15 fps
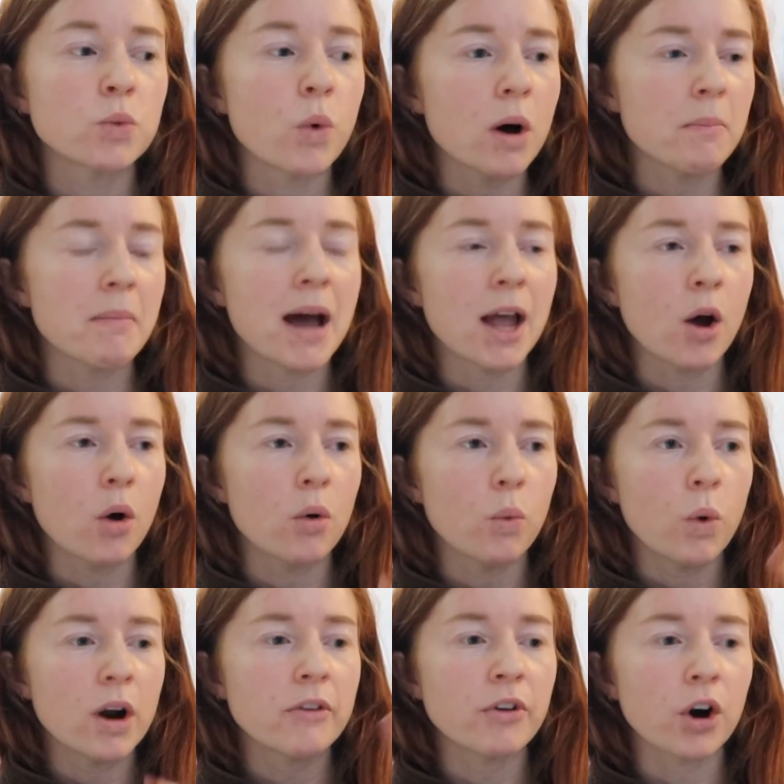
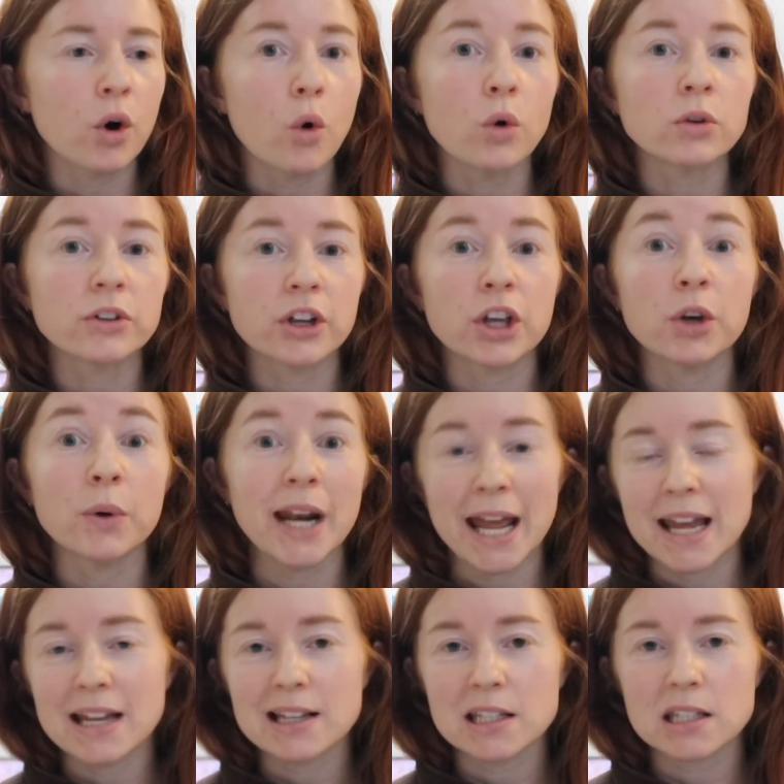one of our old
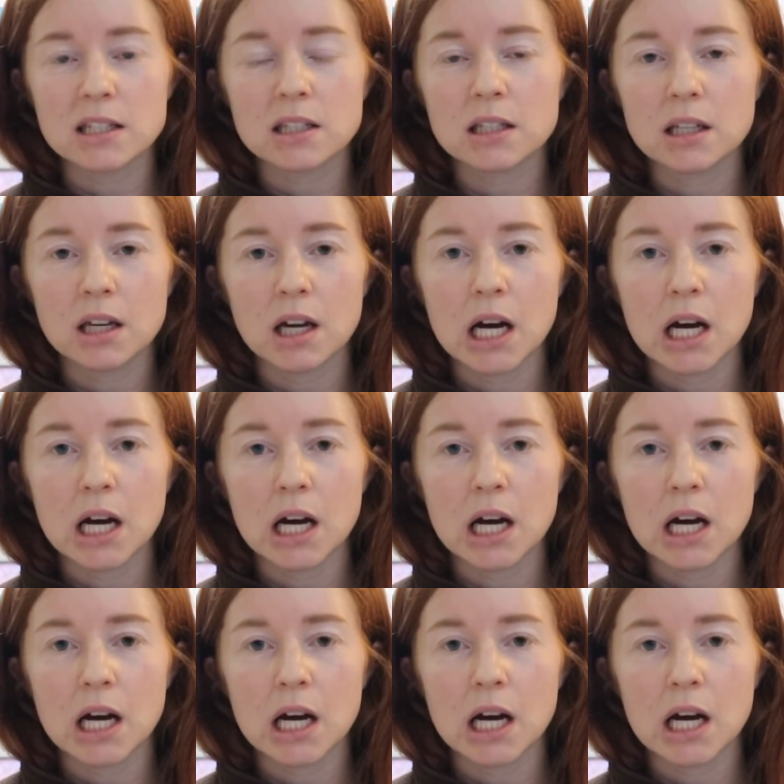Q&As